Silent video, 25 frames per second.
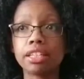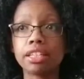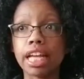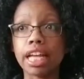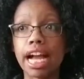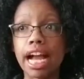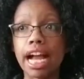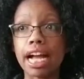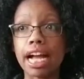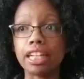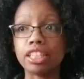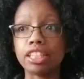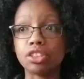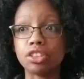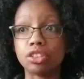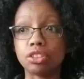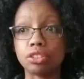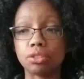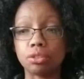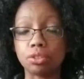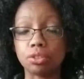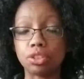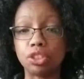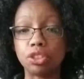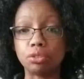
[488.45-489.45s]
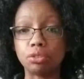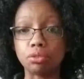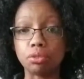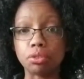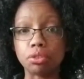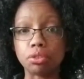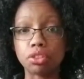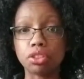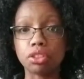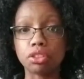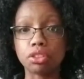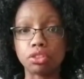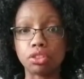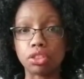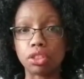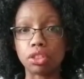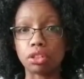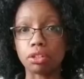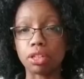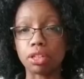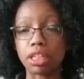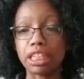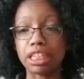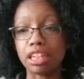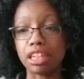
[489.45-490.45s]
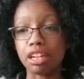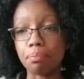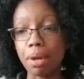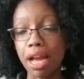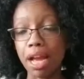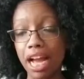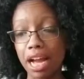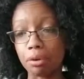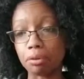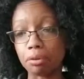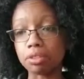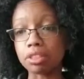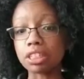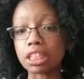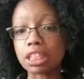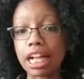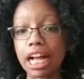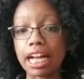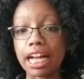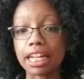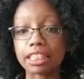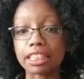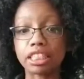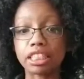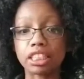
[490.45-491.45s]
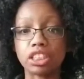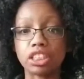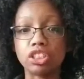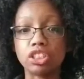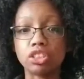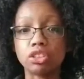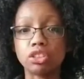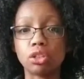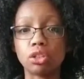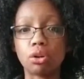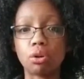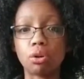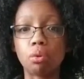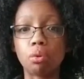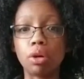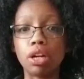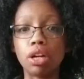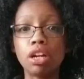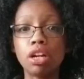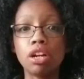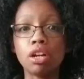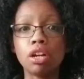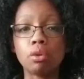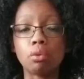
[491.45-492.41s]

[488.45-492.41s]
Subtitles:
that you use during a Pound class, and so